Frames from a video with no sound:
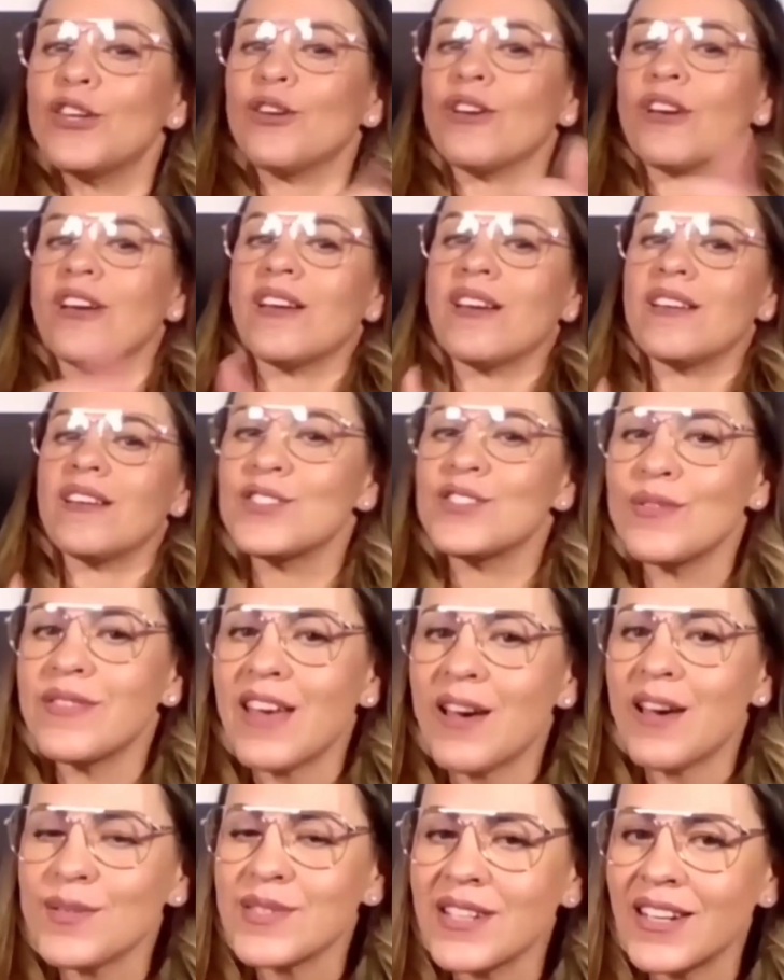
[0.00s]
You're a two
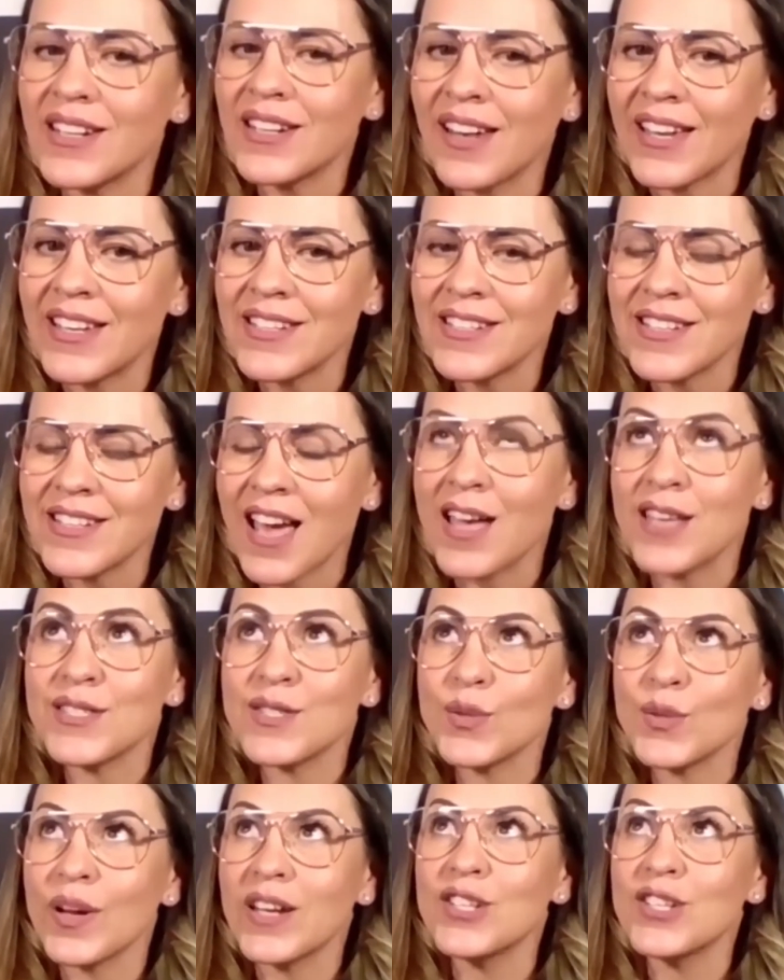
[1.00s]
thousand nine, uh,
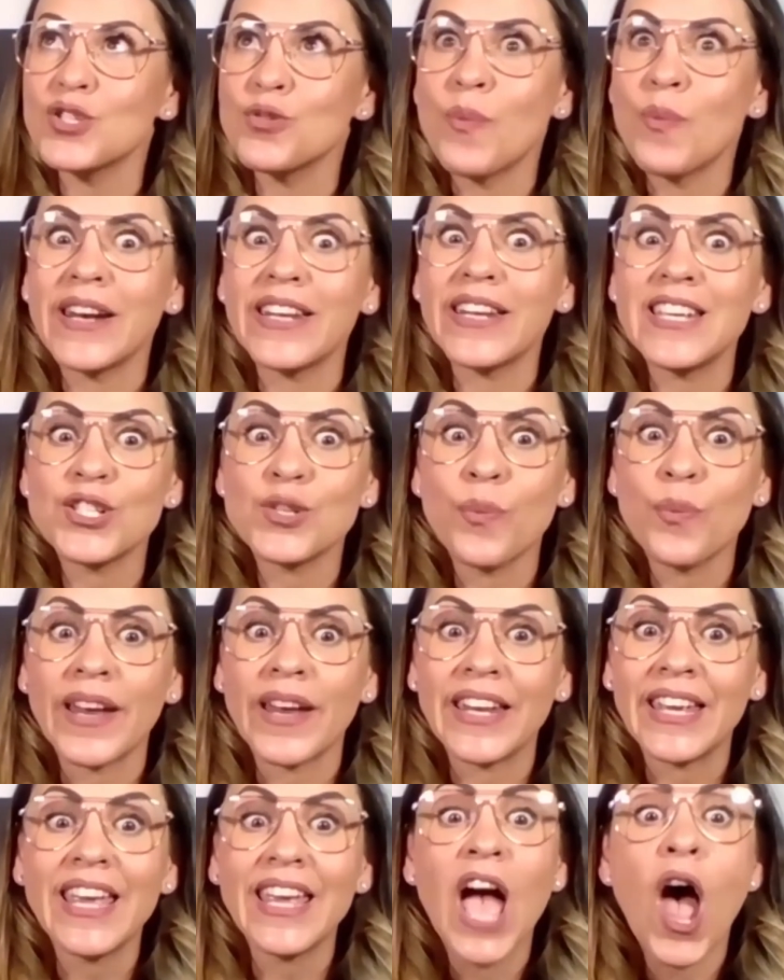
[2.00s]
sorry, twenty
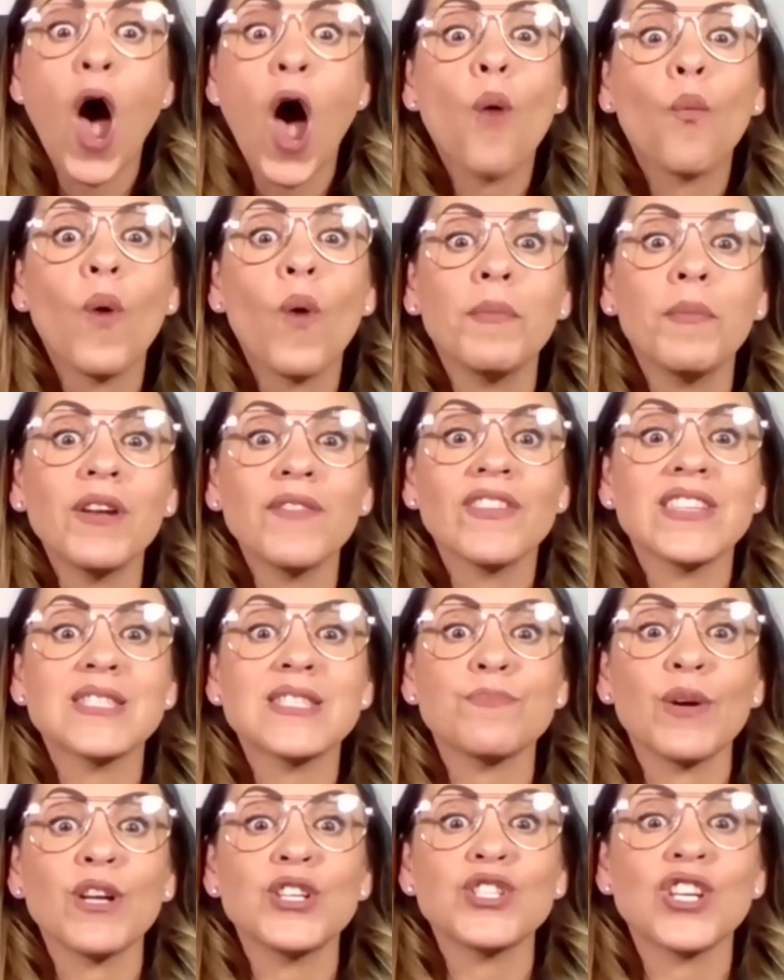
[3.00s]
twenty Woman of
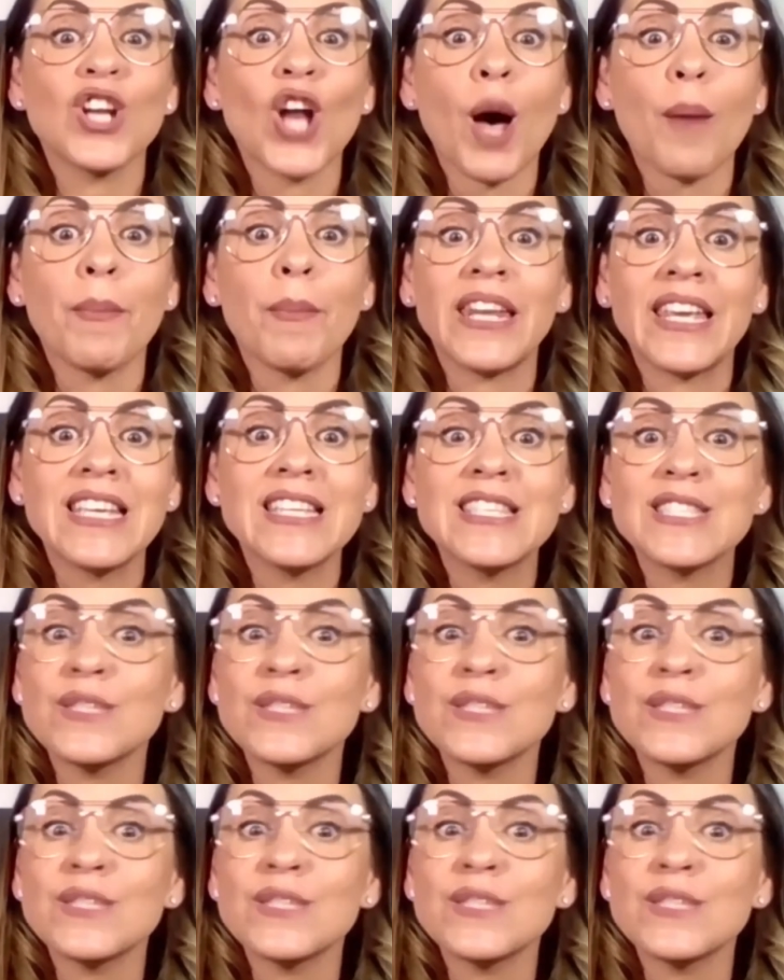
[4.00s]
Inspiration nominee.